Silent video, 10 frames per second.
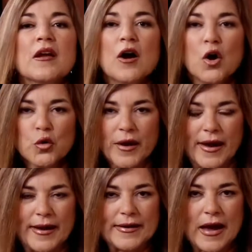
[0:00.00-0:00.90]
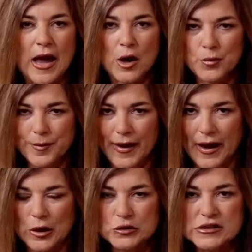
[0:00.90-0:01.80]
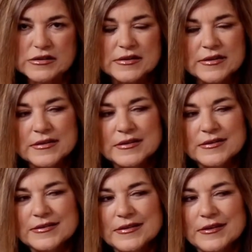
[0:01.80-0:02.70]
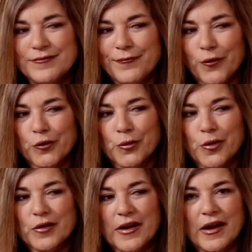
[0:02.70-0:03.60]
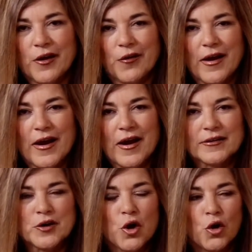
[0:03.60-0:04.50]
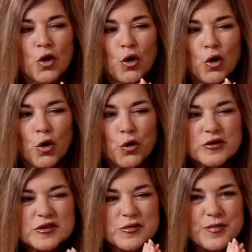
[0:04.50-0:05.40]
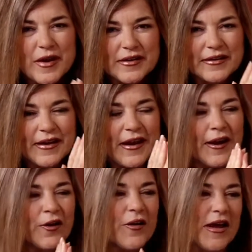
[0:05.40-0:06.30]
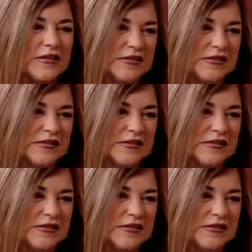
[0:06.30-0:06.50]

Okay, how about the Affordable Care Act hurts Medicare and